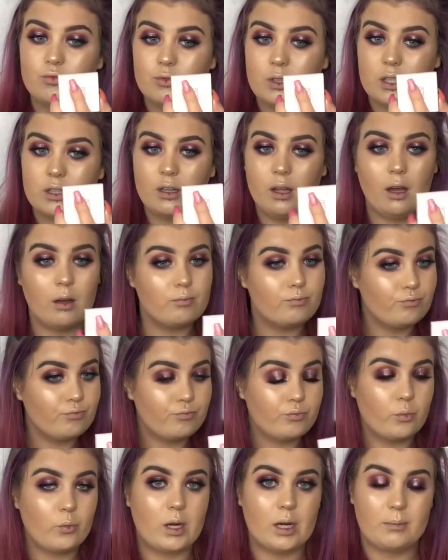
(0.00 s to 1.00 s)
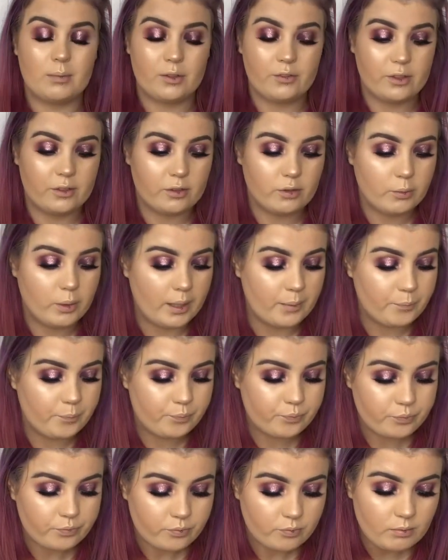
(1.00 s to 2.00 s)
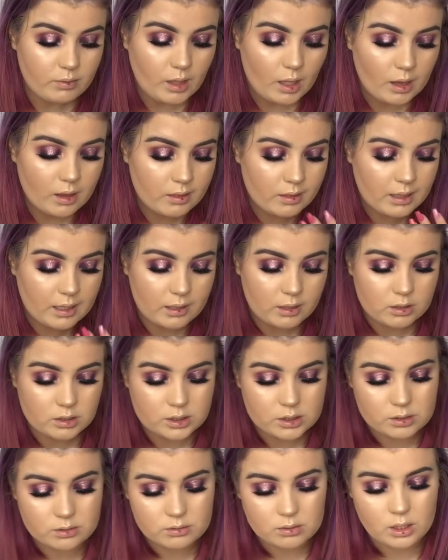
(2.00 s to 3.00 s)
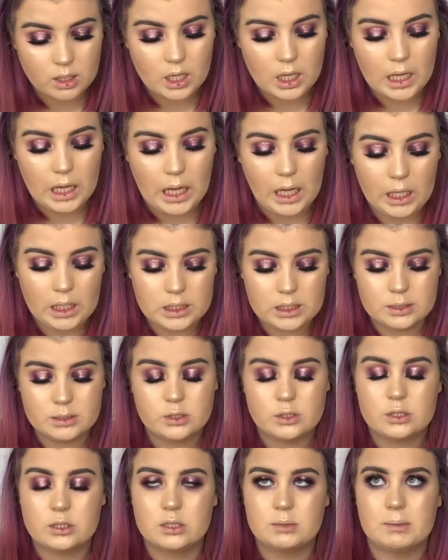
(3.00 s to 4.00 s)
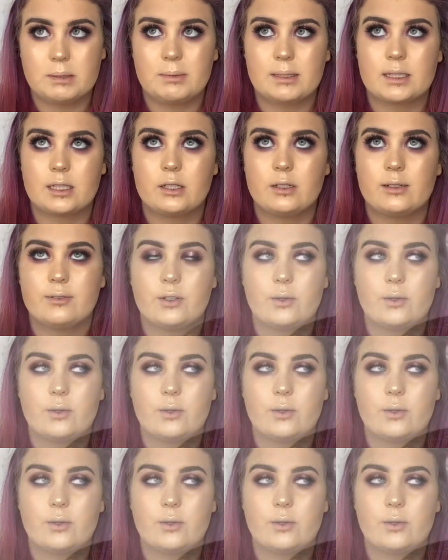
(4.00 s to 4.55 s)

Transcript: Like that, while my face is wet. That also, I just spilled my glitter